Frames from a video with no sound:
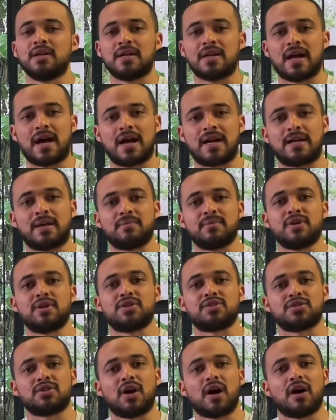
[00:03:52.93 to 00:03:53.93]
and I'm here
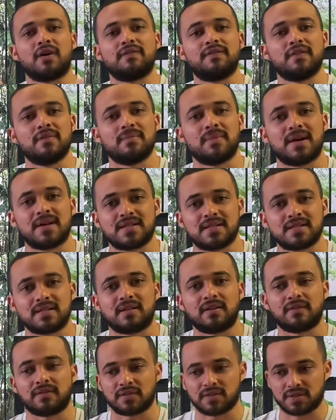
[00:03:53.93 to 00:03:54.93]
to offer
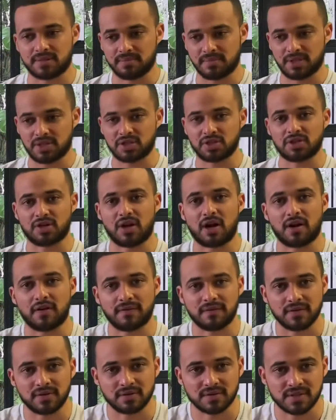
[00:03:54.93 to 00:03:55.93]
myself. Because the minute you
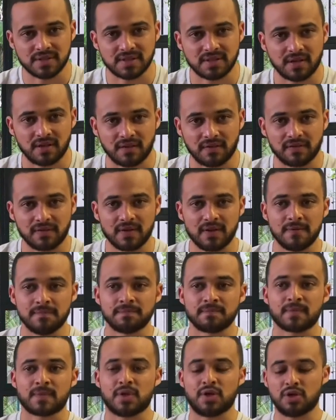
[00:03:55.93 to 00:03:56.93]
offer yourself,
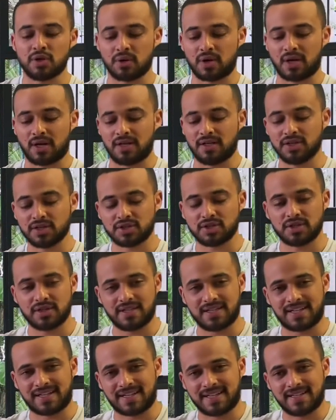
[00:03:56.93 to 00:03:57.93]
you are
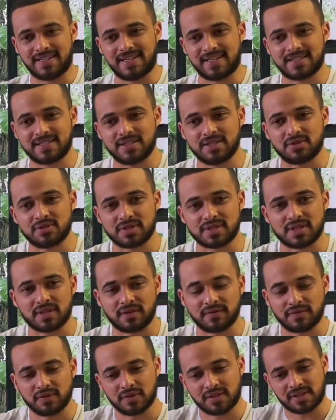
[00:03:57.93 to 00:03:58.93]
literally connecting
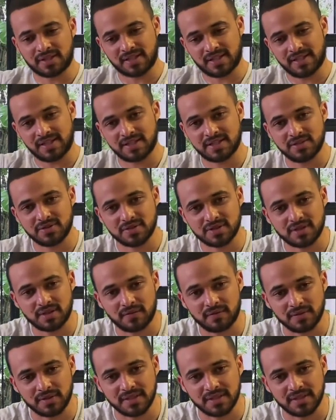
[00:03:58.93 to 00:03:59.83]
yourself. You're connecting yourself on a